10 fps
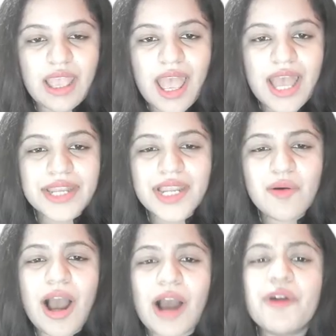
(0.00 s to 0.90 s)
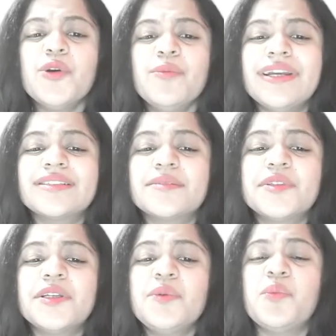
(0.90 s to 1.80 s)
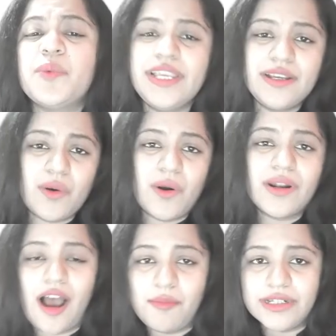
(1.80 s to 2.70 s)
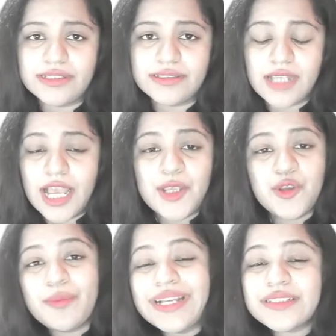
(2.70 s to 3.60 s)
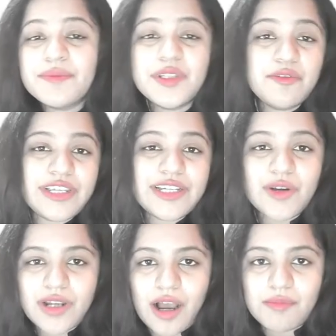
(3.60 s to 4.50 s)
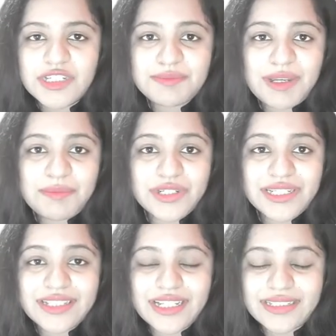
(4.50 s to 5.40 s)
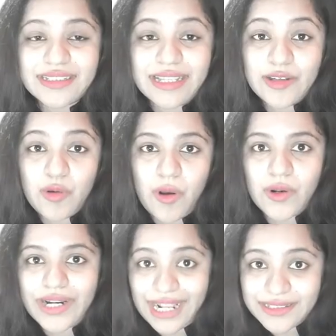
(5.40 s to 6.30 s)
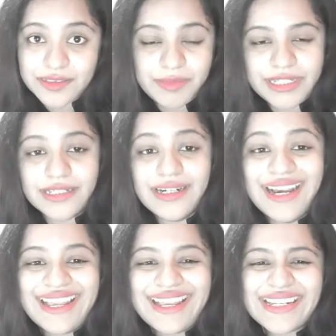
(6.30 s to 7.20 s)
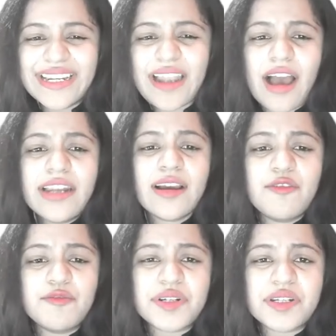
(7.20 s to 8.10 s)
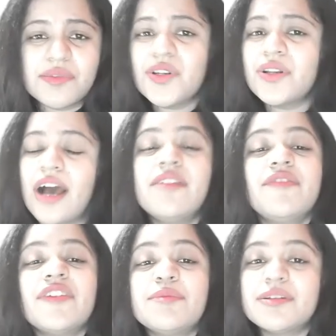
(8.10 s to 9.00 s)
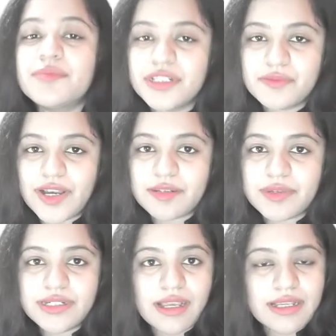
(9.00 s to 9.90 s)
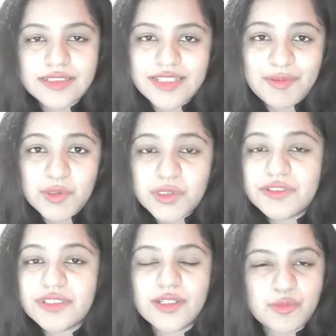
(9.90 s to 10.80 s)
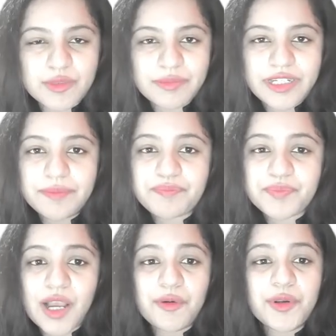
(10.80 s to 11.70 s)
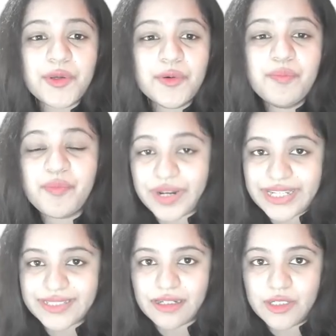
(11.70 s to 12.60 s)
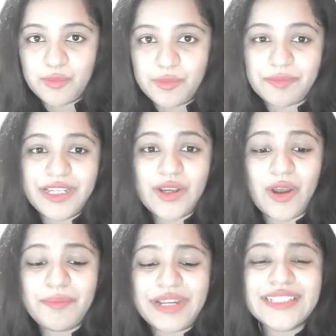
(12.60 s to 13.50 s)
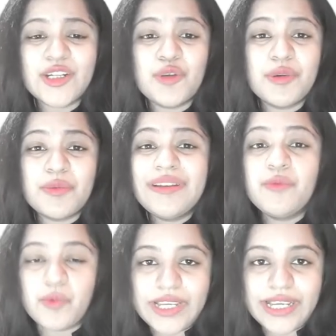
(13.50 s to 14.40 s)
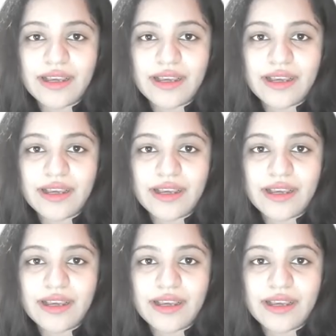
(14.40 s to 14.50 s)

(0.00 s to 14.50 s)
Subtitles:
Now, how do you make something weak or harmless? You make something weak or harmless by putting that thing or organism here in an uncomfortable or unfavorable environment. Same goes with a human being. How do you break a human being or make that human being weak?